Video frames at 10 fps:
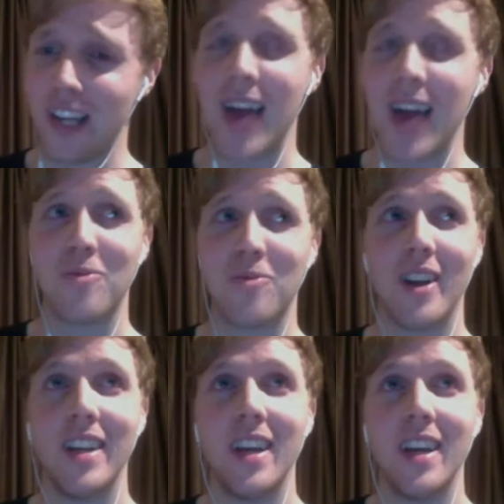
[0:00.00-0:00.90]
I had
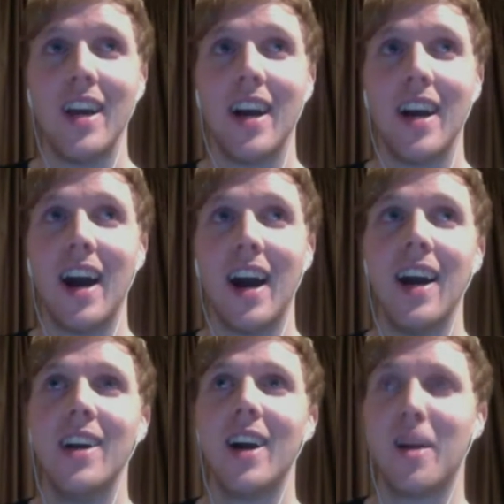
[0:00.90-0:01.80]
one a
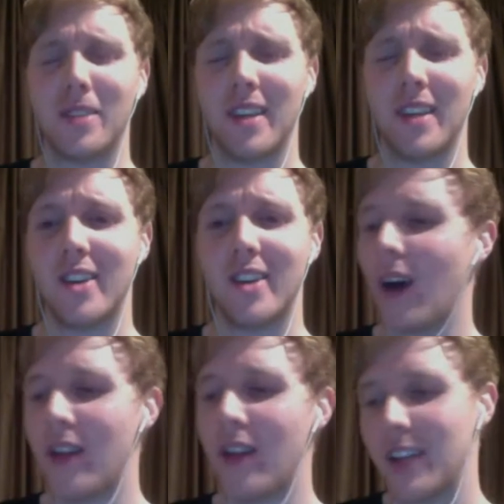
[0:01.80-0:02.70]
couple days ago.
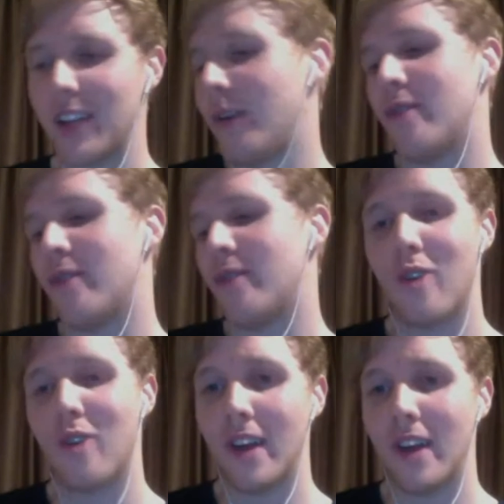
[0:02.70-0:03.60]
I think I tweeted a
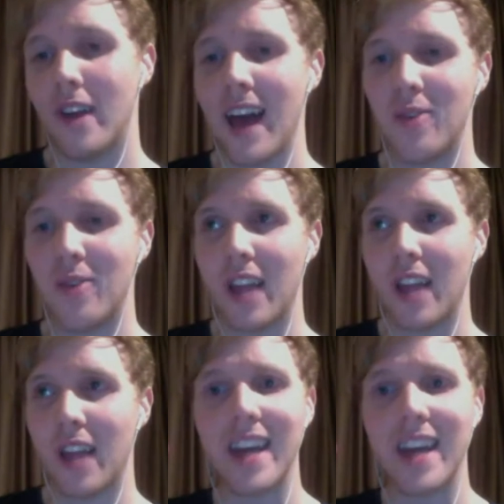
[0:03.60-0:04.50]
photo of it, and it was
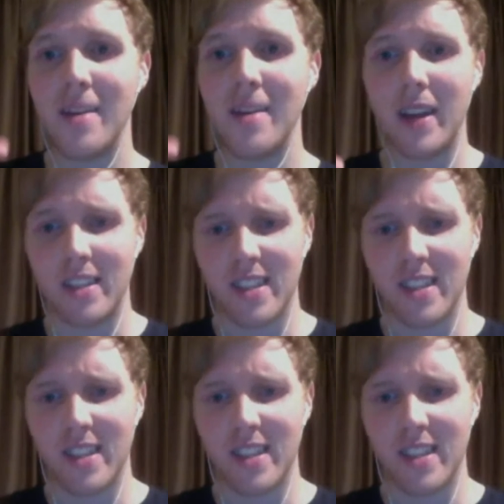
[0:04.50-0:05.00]
like it came in a